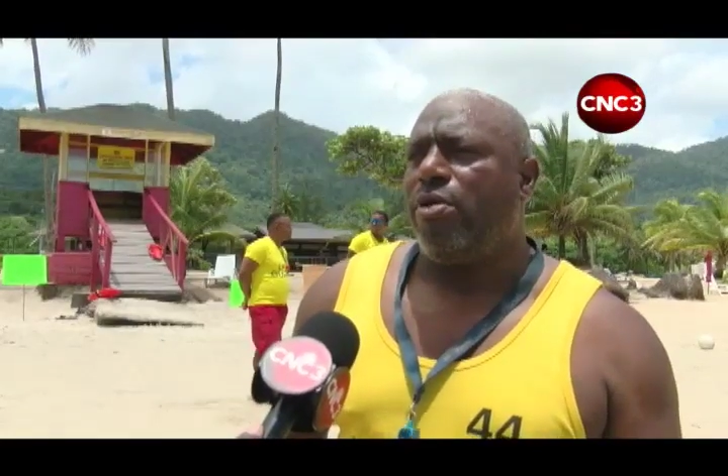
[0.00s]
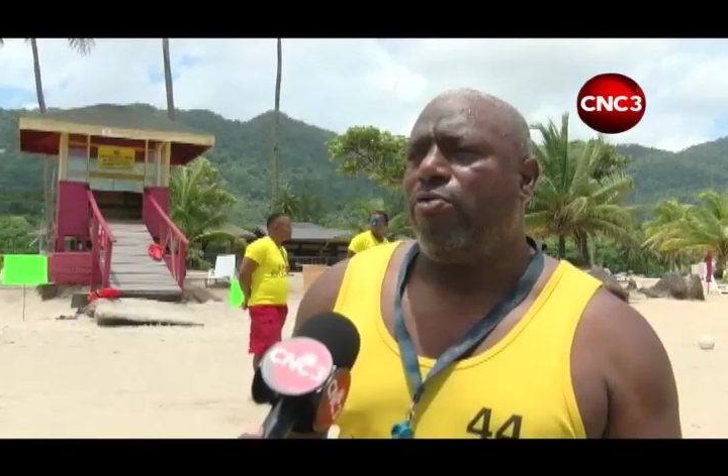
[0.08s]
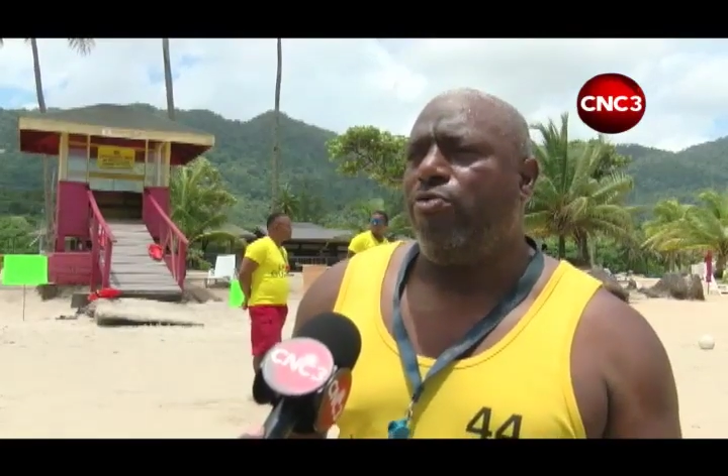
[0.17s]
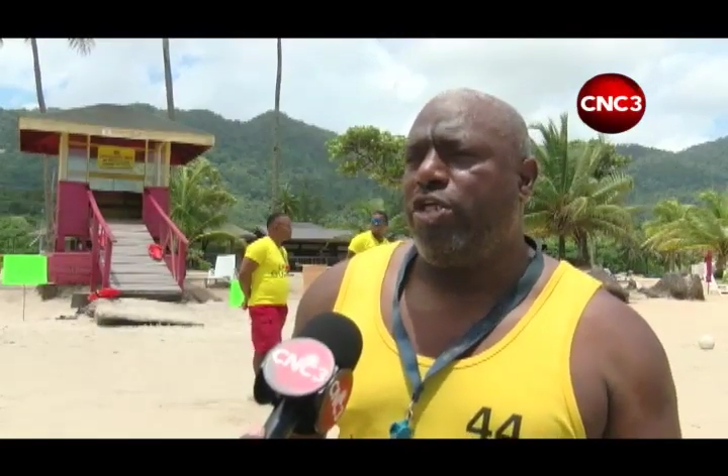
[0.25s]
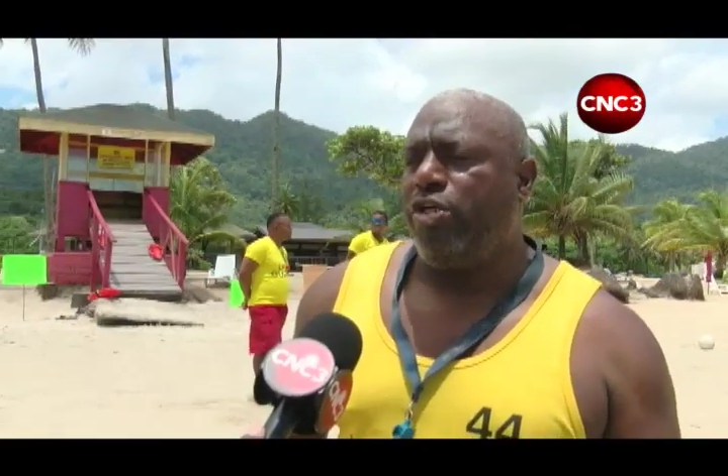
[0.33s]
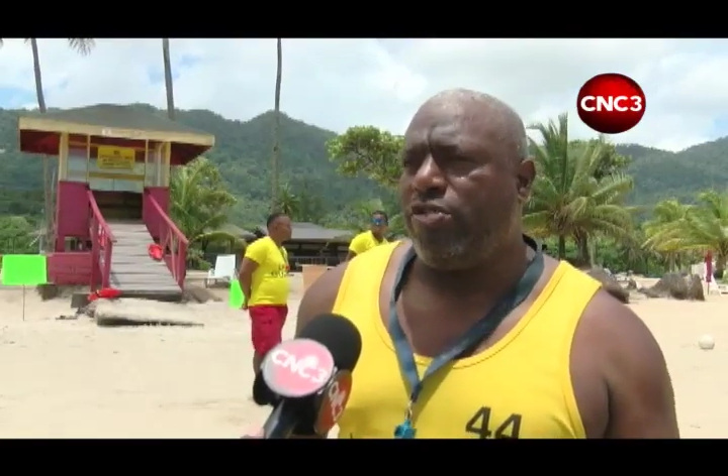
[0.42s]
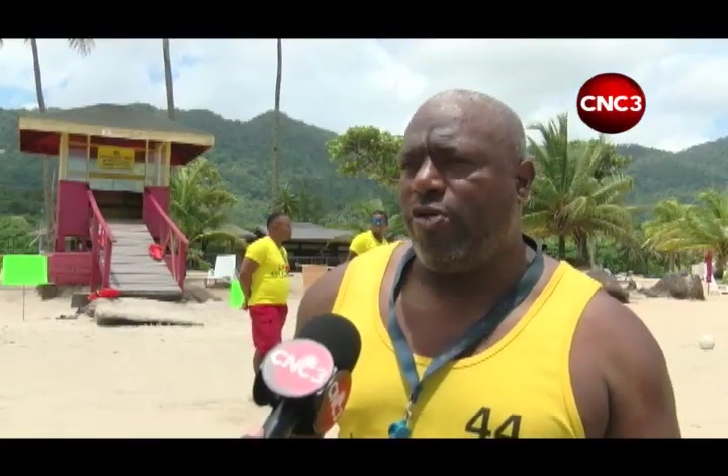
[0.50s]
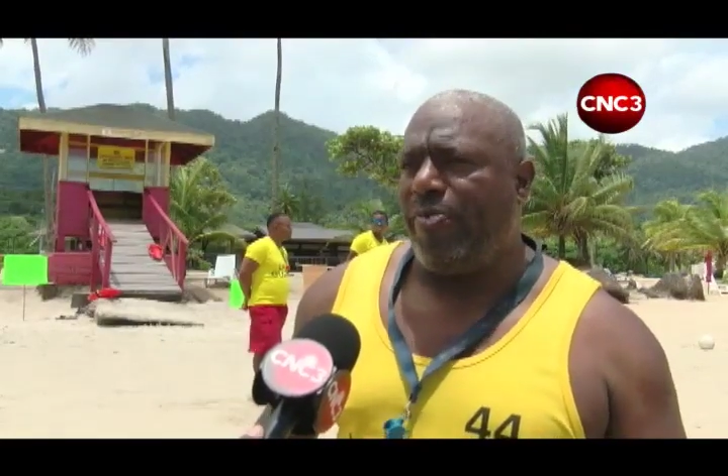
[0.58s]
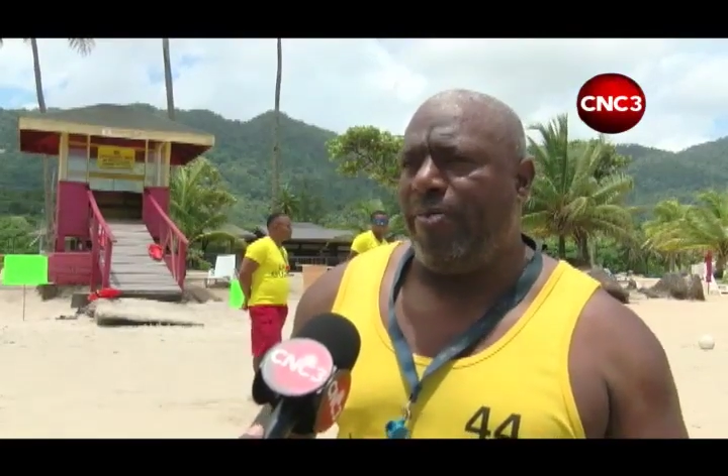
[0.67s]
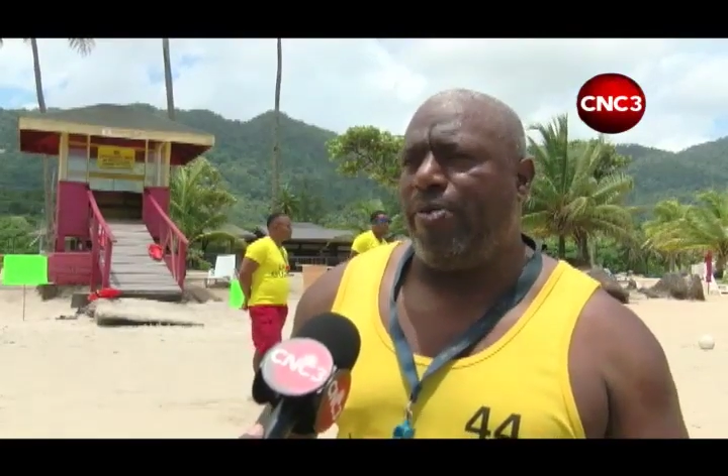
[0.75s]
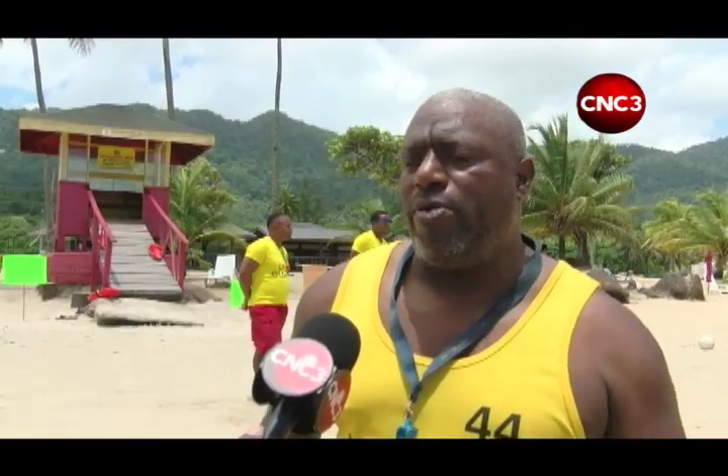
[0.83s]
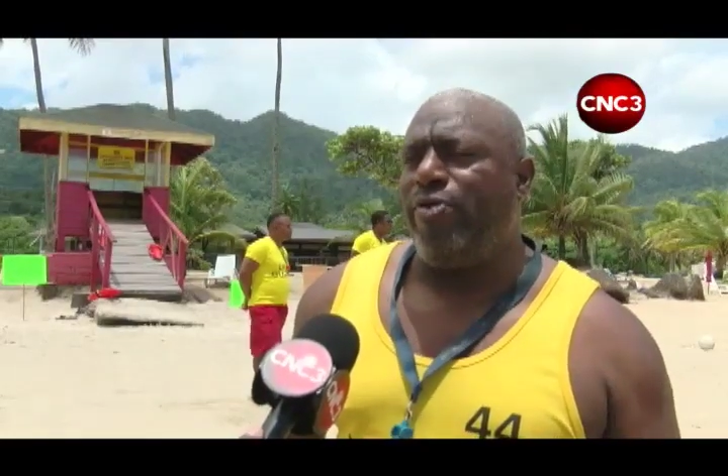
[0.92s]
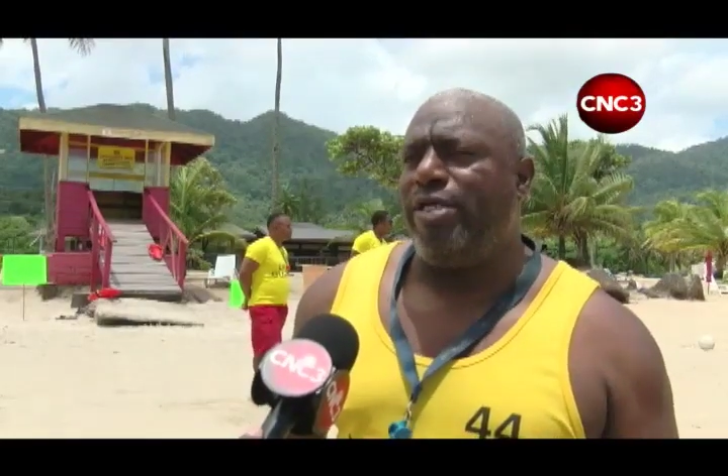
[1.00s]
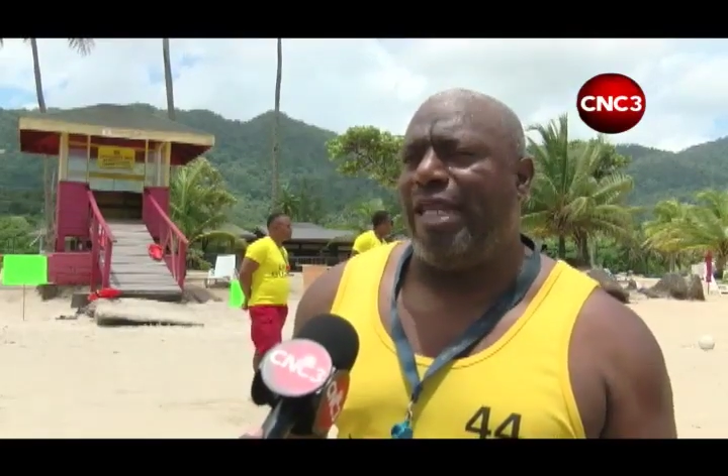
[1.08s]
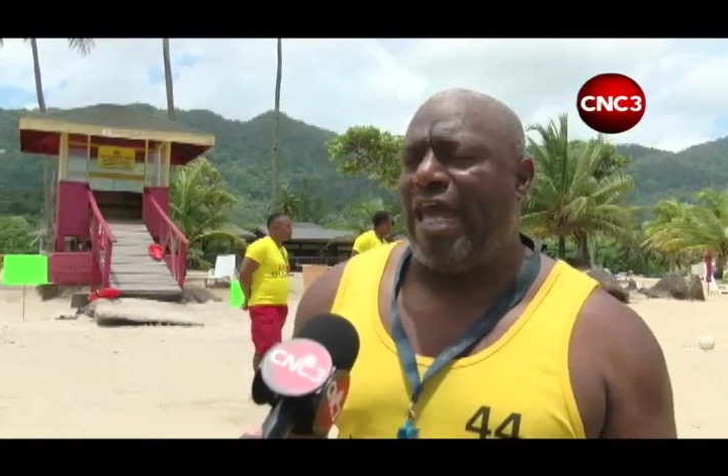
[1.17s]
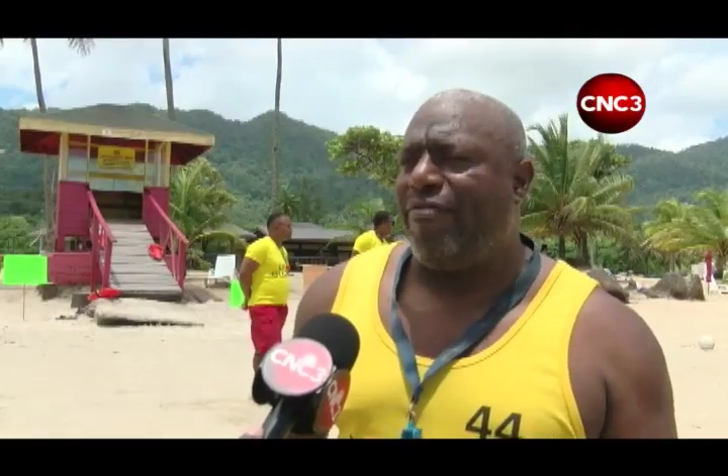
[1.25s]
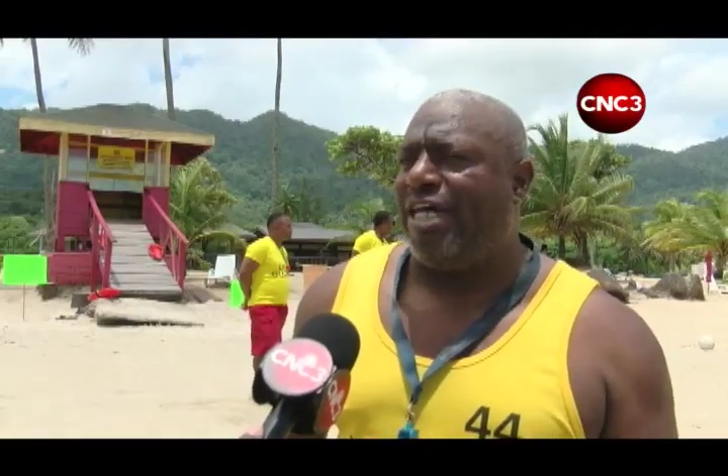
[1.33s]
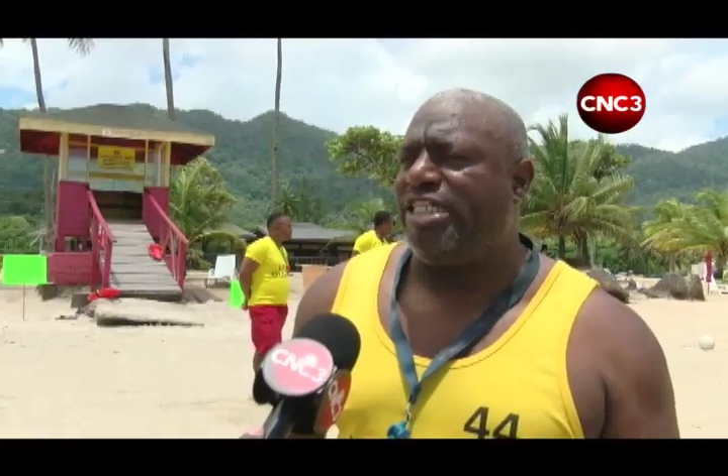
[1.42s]
Reach out to people. We
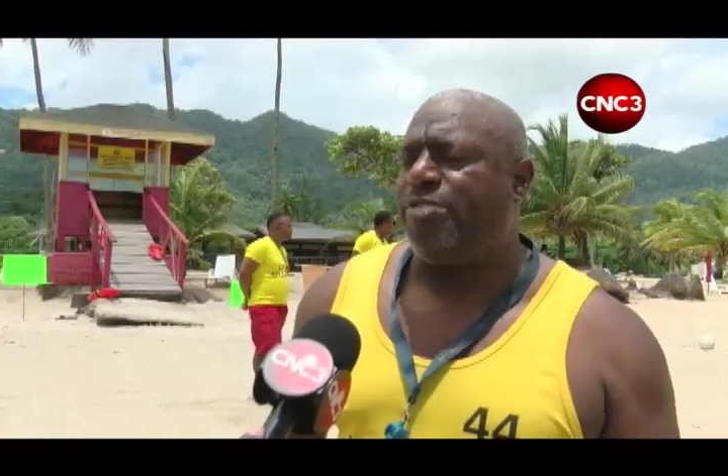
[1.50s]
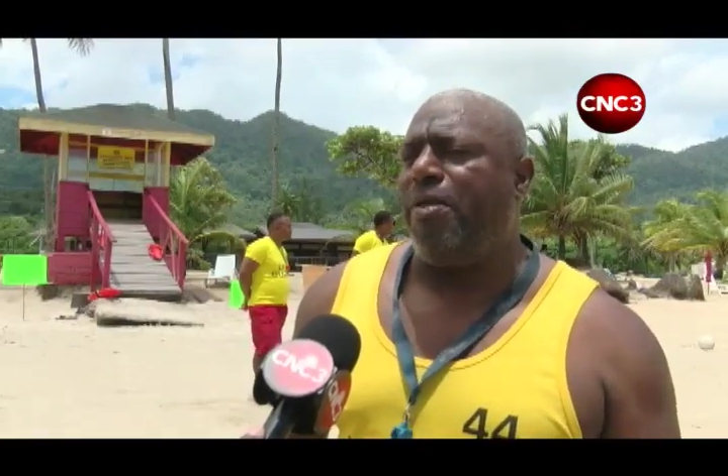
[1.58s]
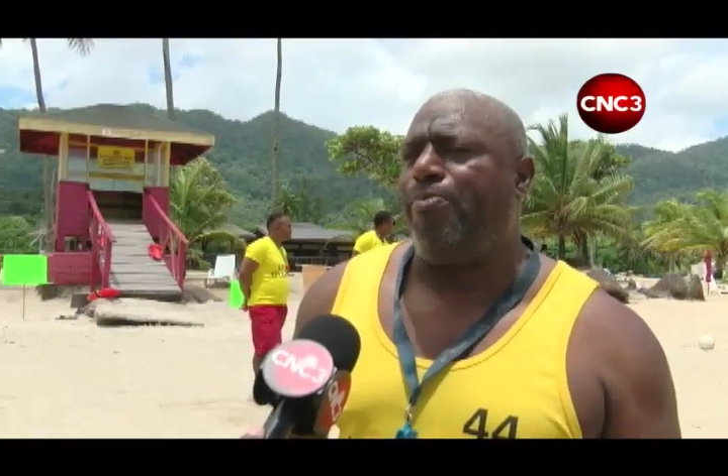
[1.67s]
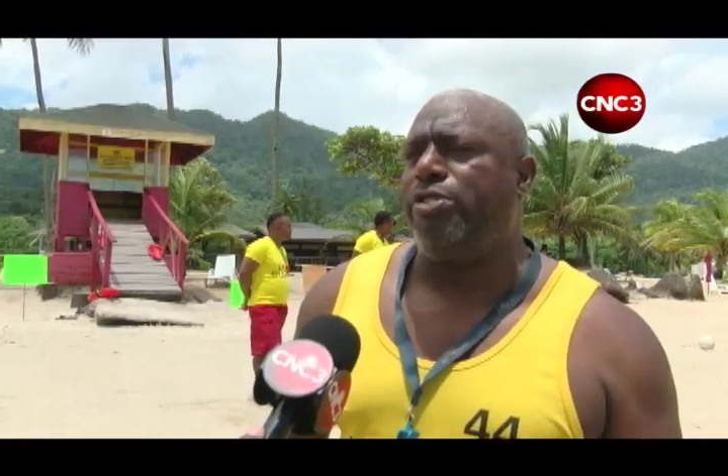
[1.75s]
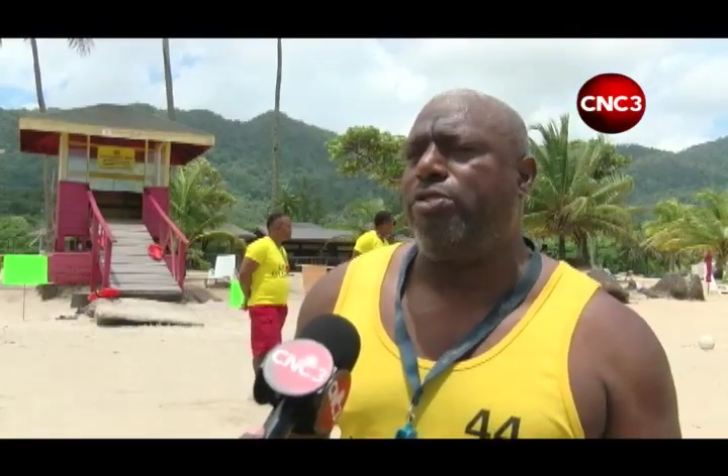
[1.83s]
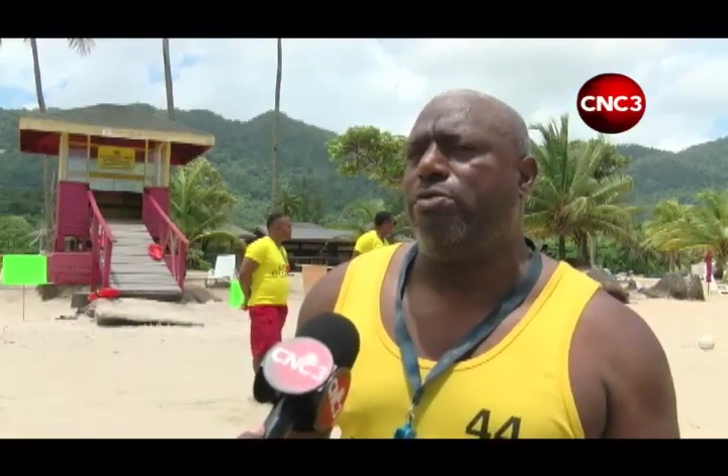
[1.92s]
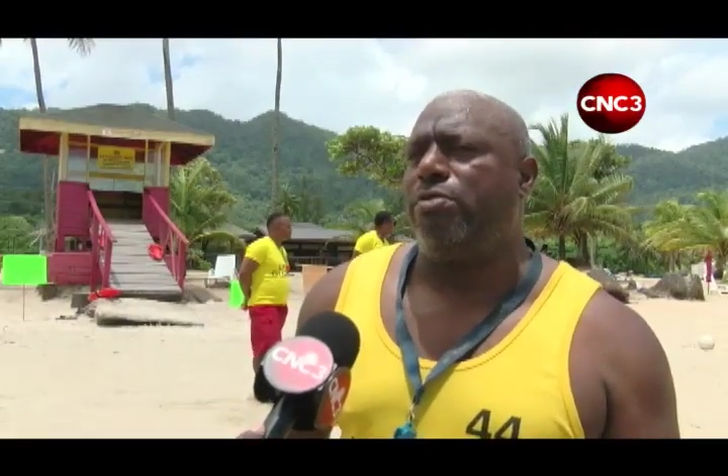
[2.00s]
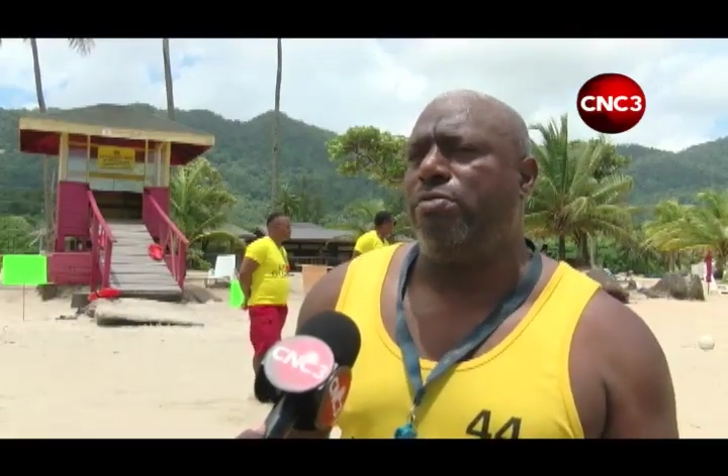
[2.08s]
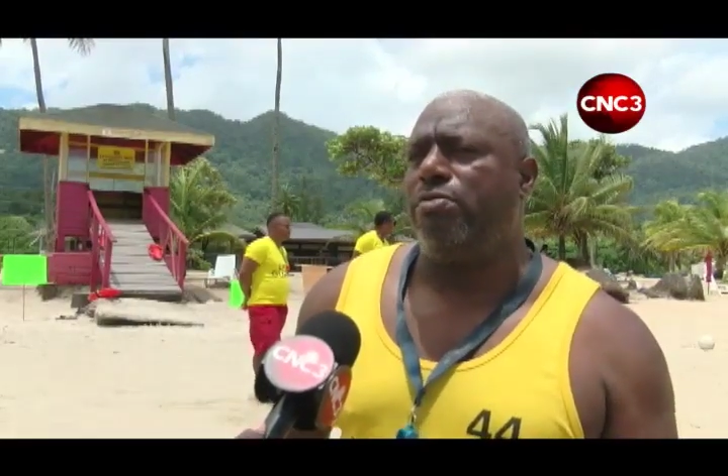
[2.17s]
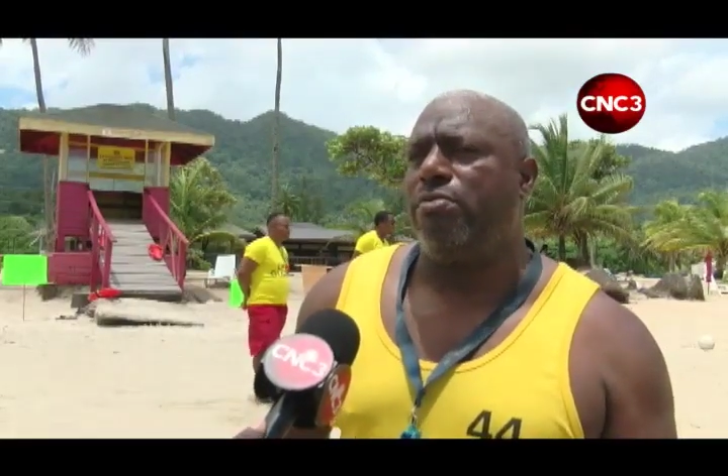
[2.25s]
lifeguards is people too.